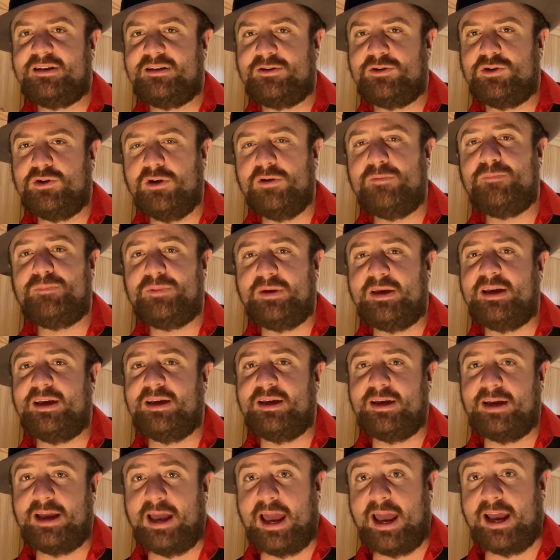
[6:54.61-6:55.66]
could
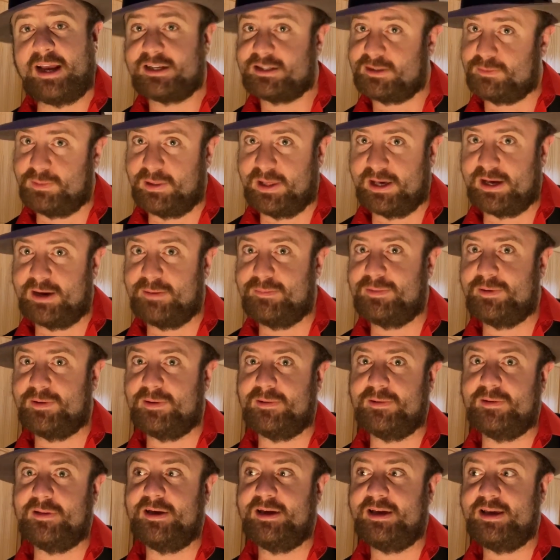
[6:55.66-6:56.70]
be
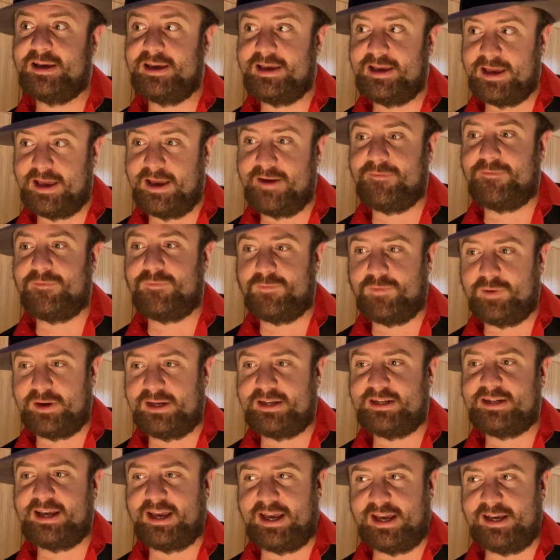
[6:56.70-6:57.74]
explicable if we
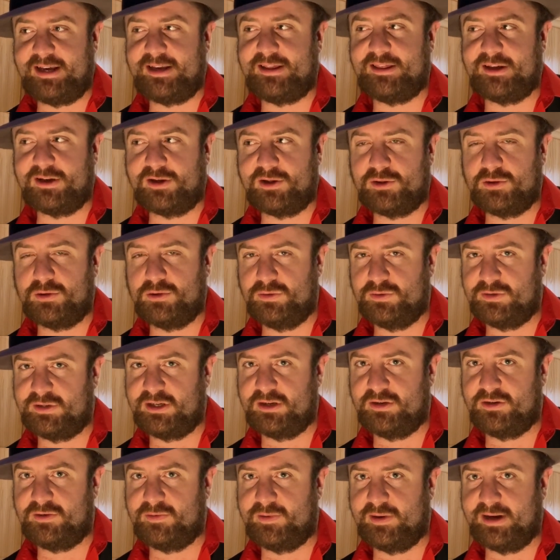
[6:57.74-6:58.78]
take the clues
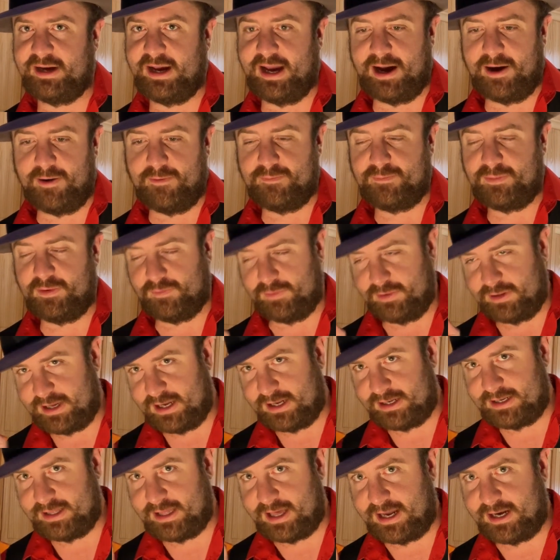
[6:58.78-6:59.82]
into account, but we'll
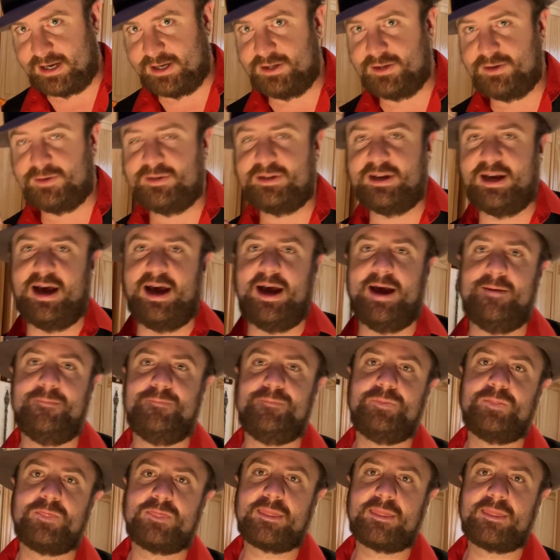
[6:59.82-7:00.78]
get to that in due time.